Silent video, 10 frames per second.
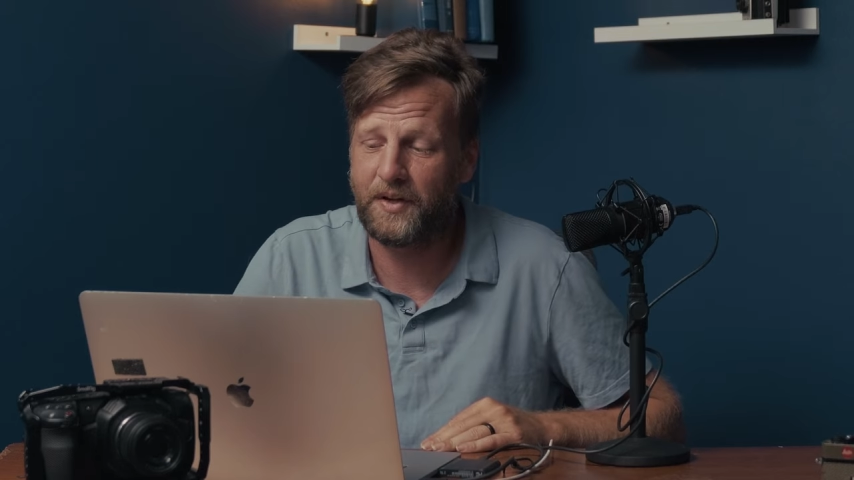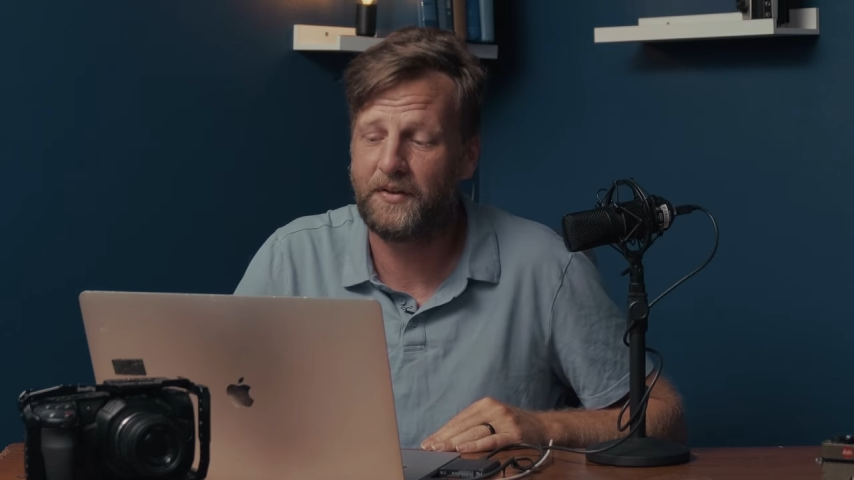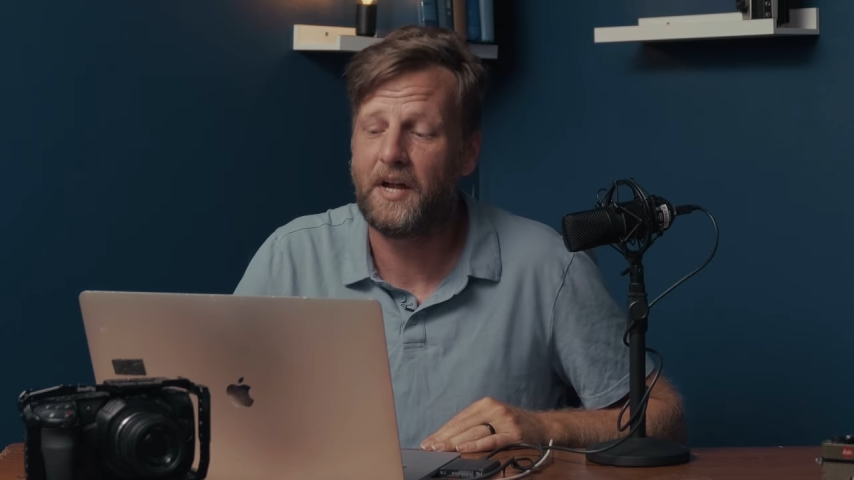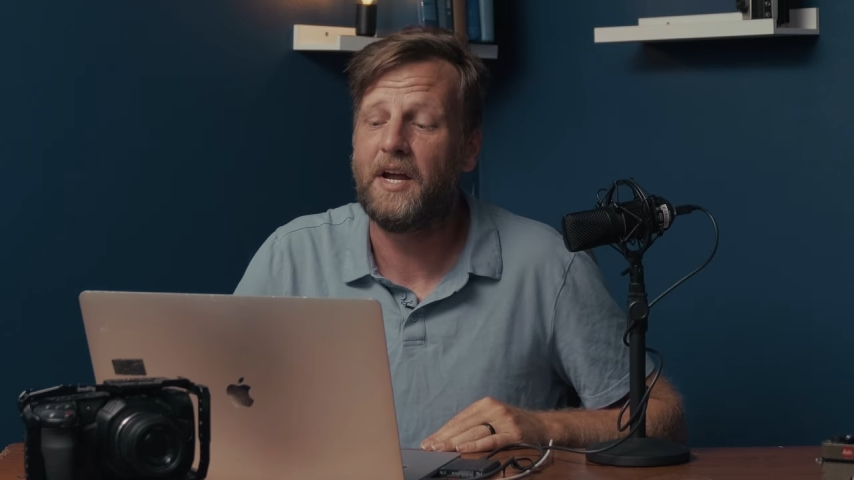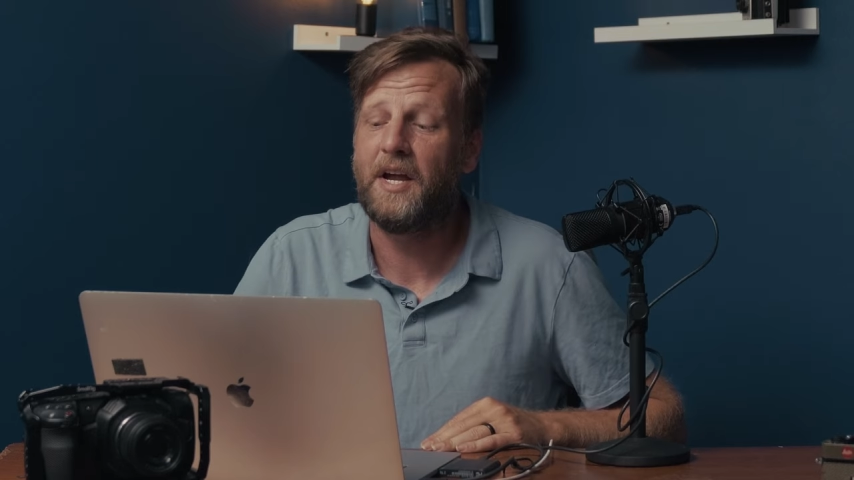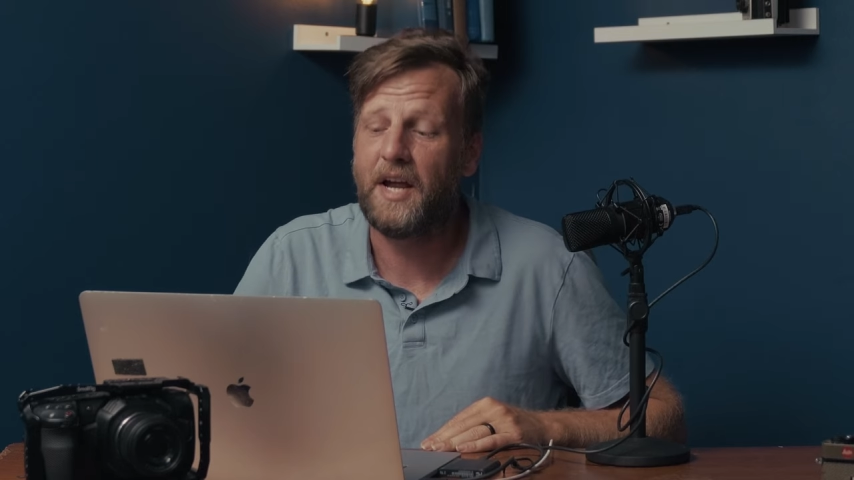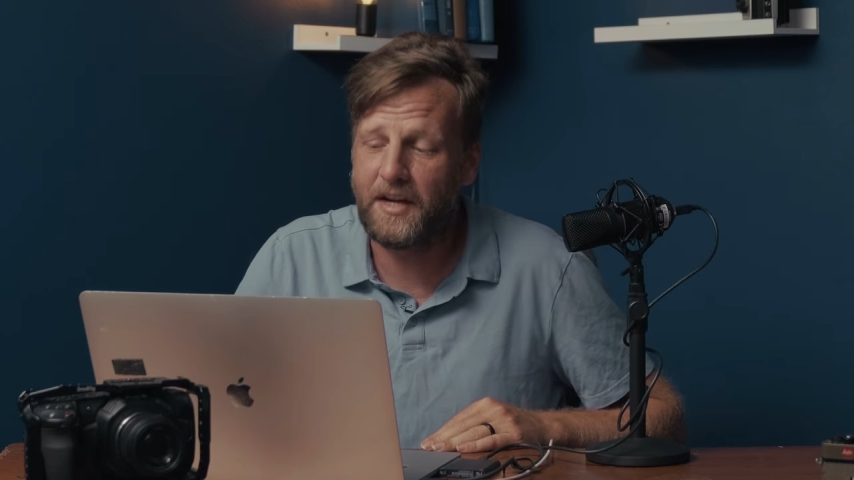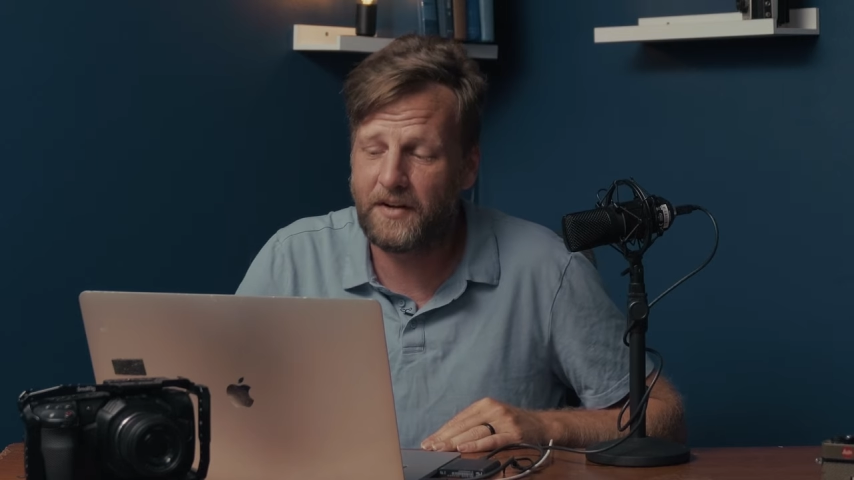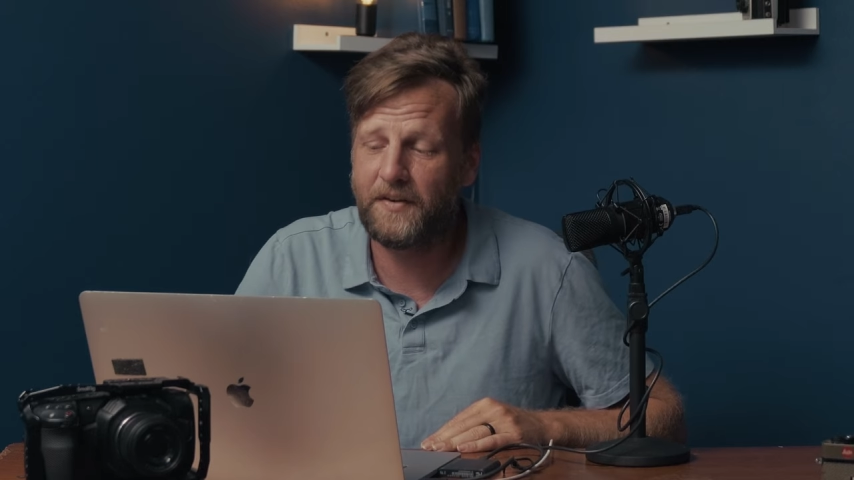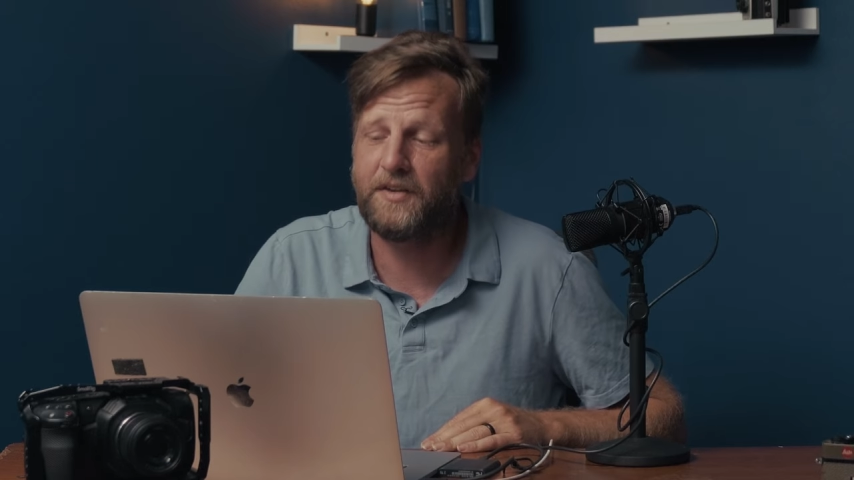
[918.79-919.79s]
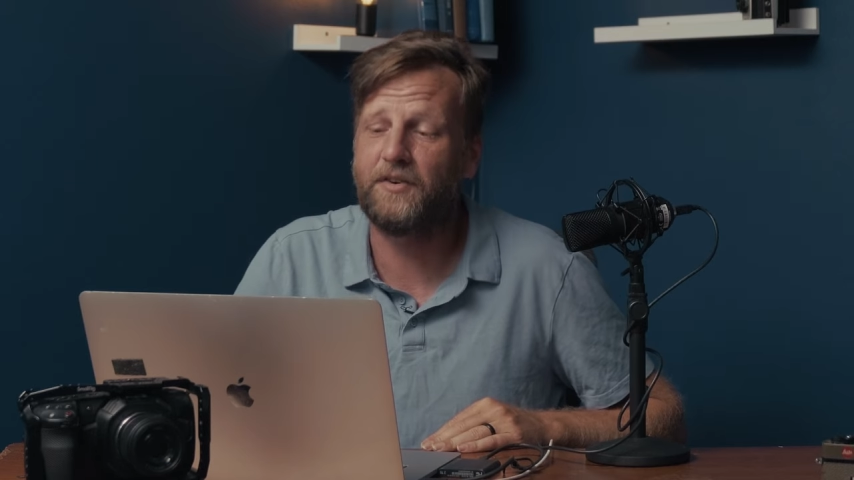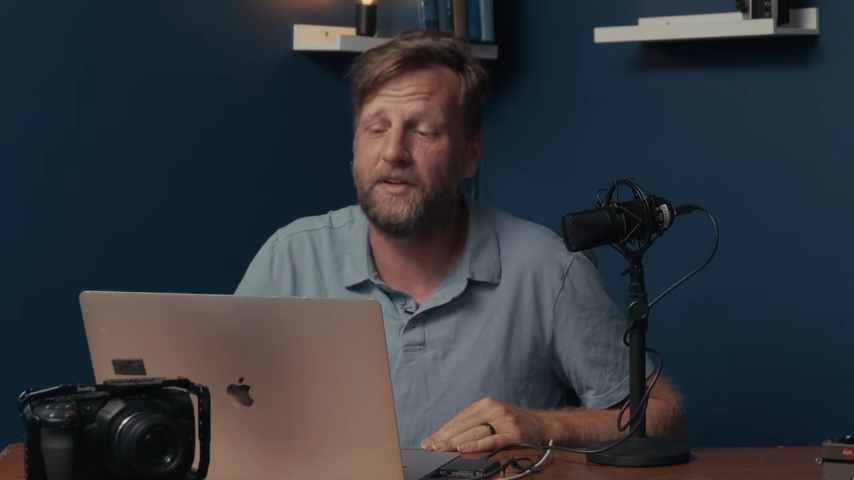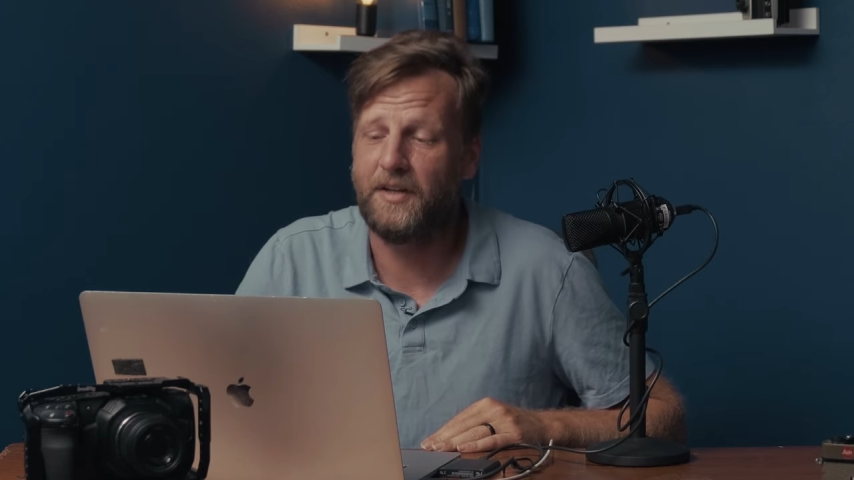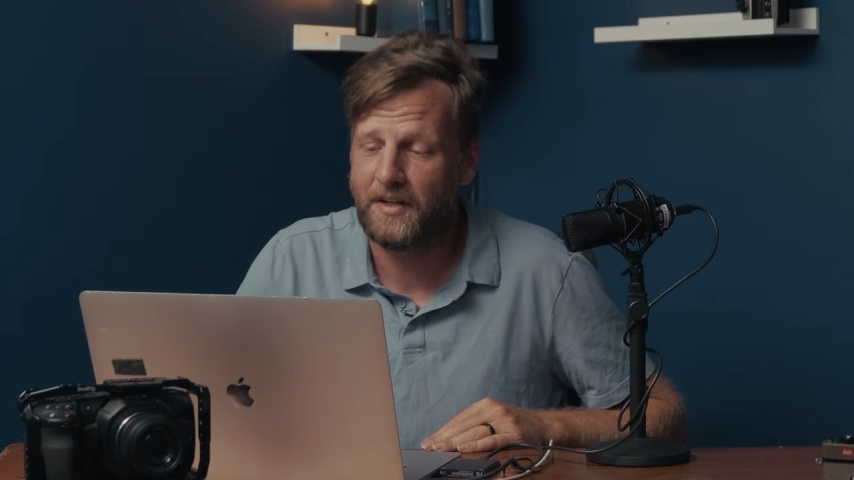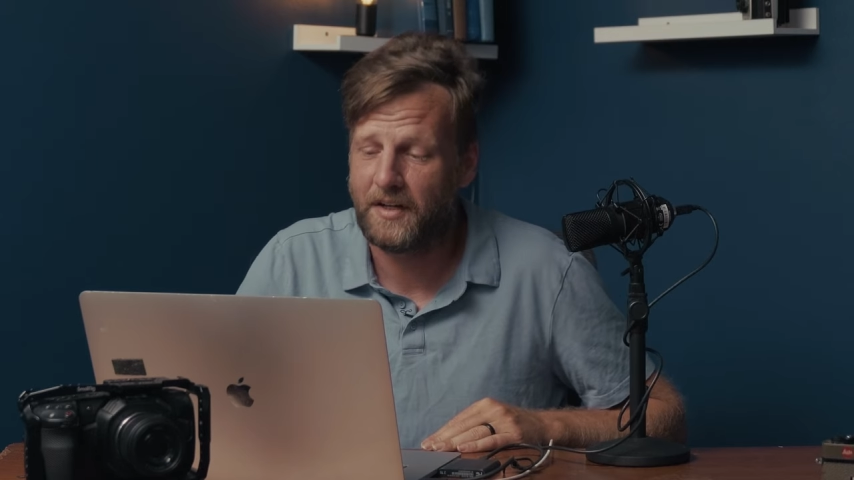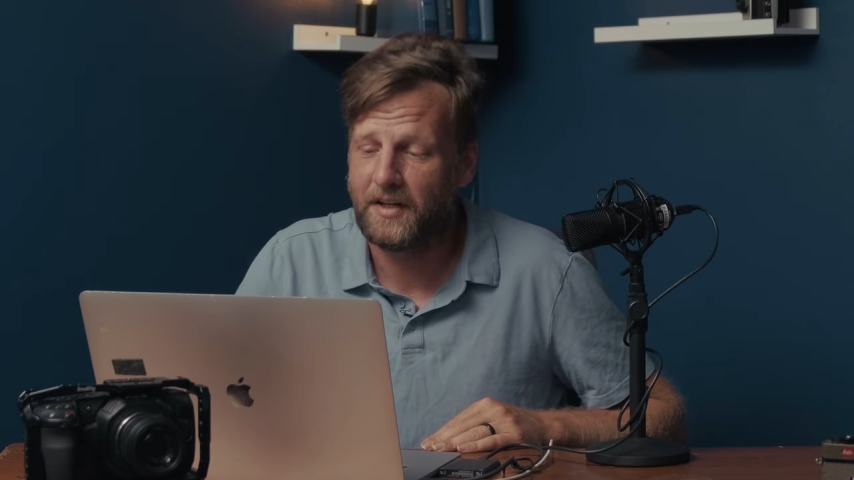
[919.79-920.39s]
this individually,